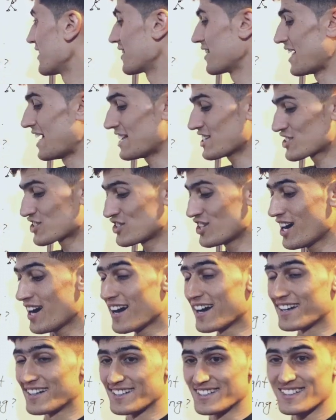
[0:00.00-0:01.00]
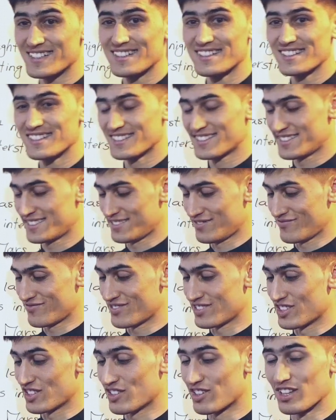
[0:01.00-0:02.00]
last night.
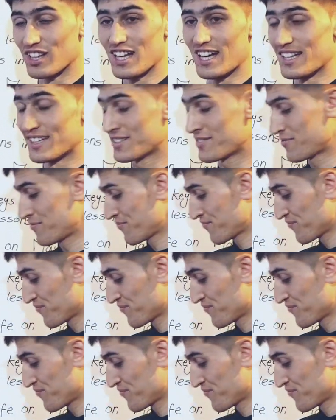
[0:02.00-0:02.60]
There are a lot.